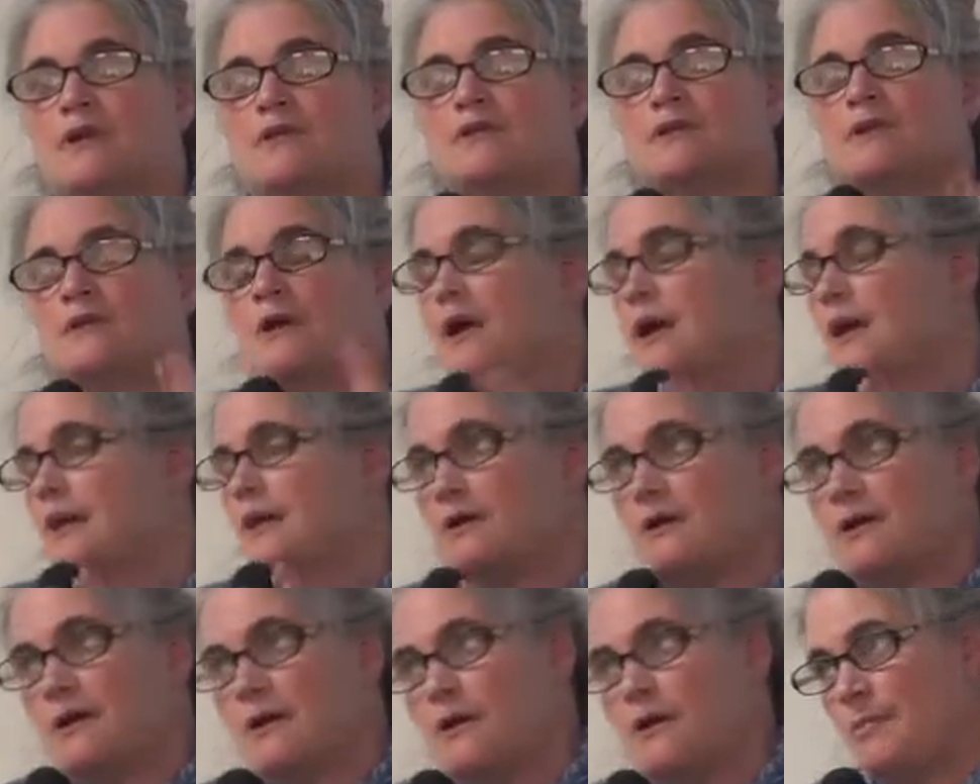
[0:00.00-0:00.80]
So I
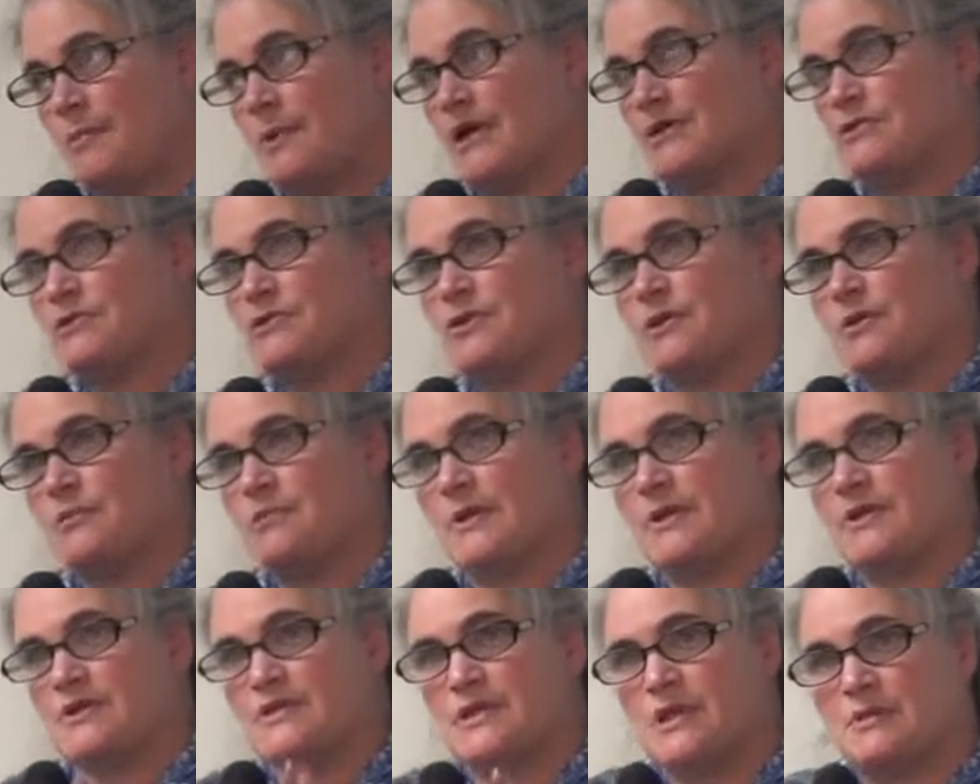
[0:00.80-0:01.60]
don't about you,
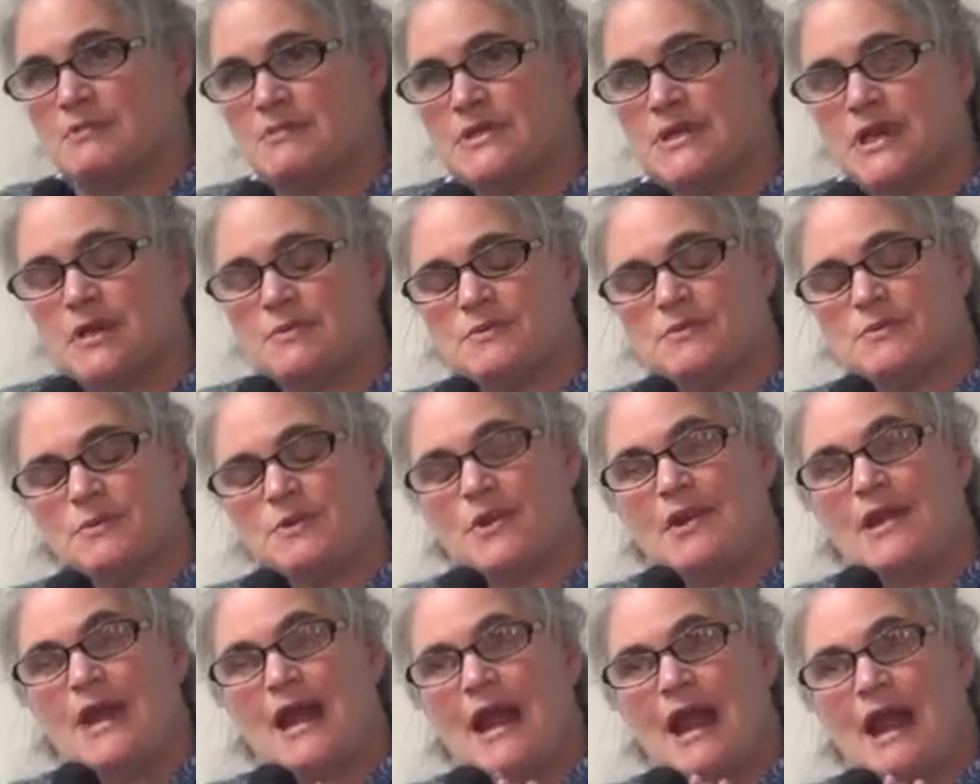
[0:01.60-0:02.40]
but sometimes
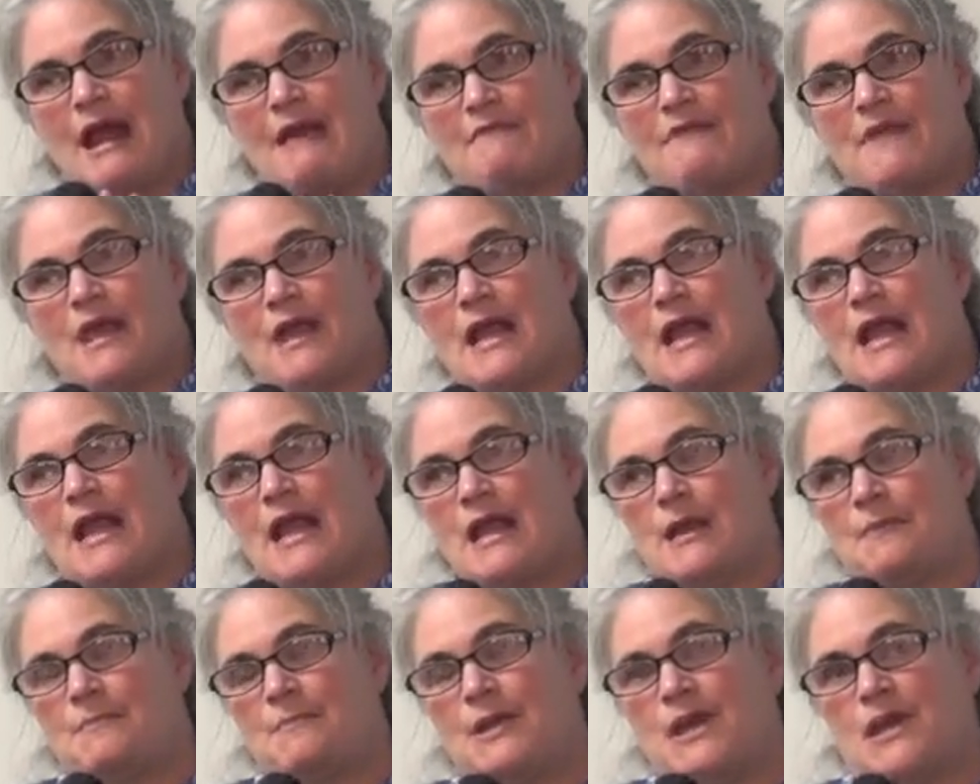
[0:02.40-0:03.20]
when you have that
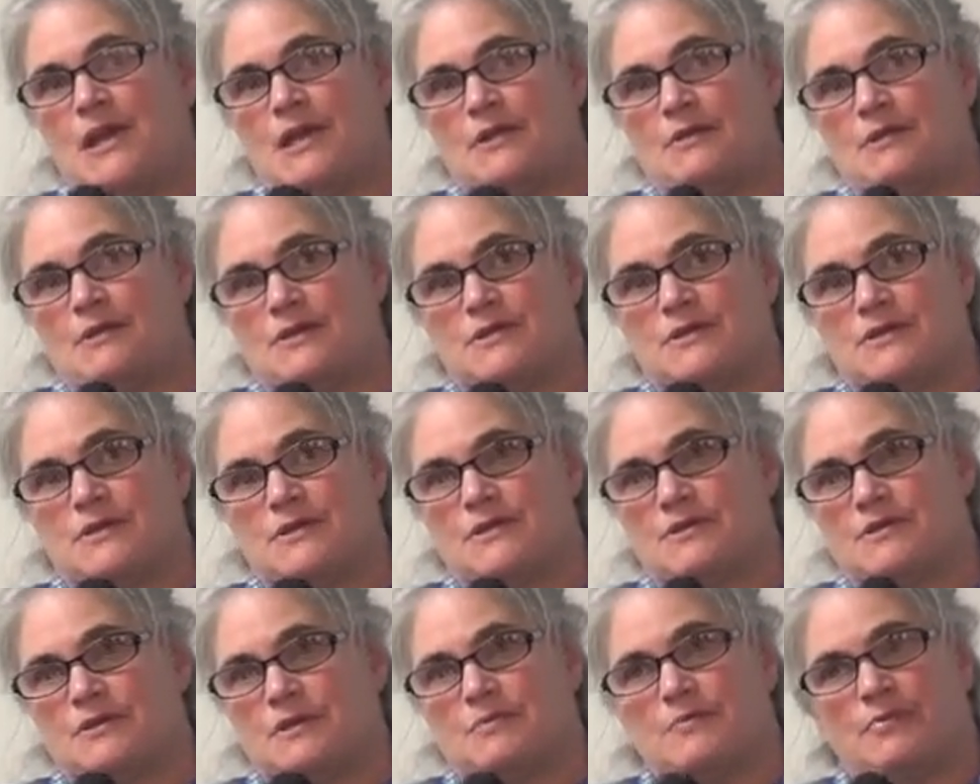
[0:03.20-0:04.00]
AP US
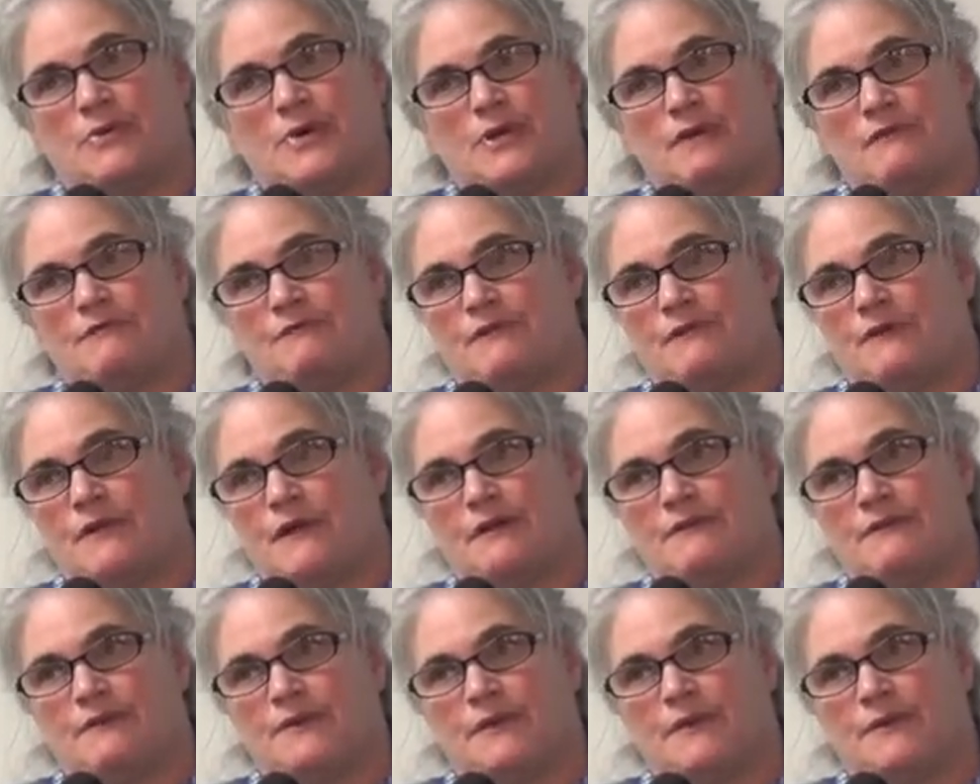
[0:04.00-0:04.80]
History book in
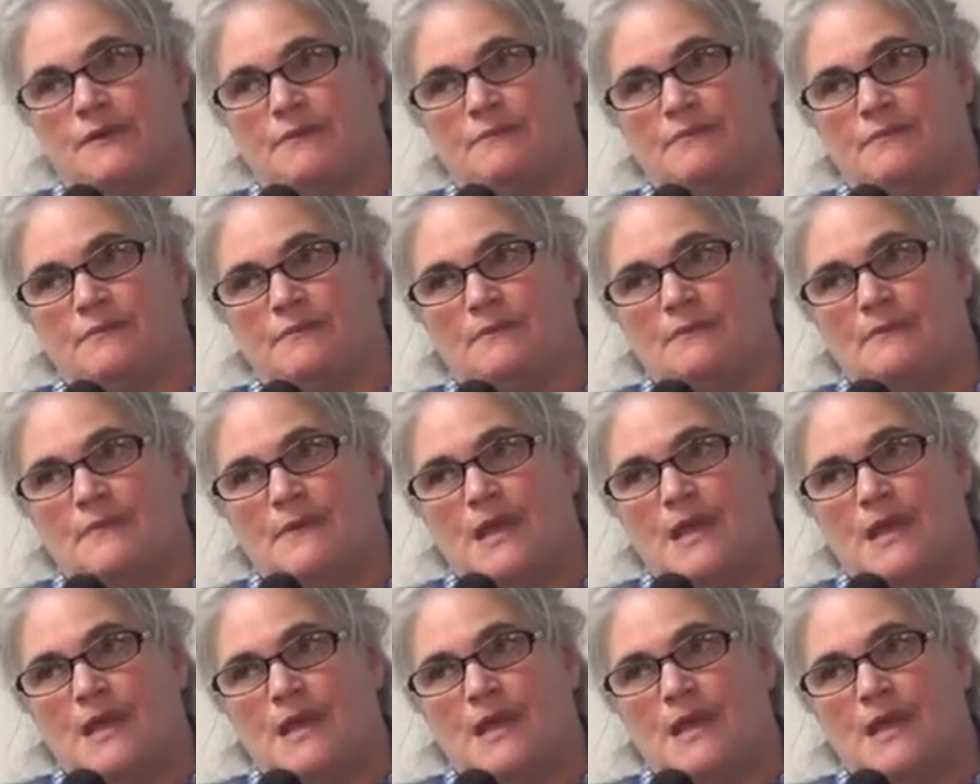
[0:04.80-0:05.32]
front of you,